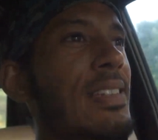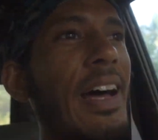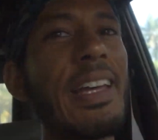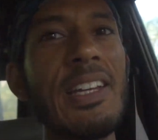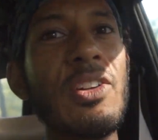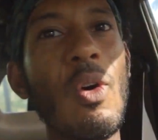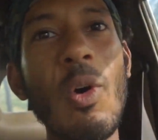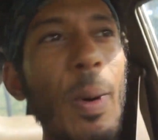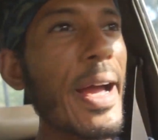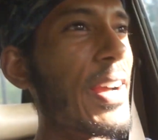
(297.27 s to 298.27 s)
like in
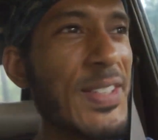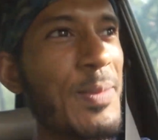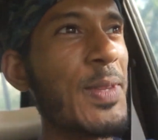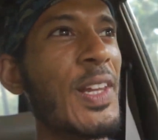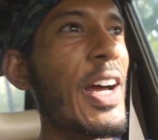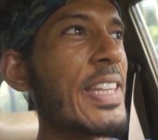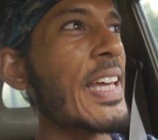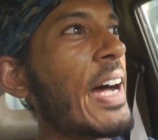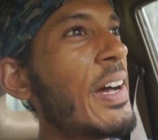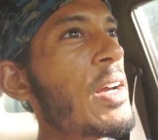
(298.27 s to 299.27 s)
Norway or something like
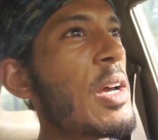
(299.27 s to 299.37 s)
that,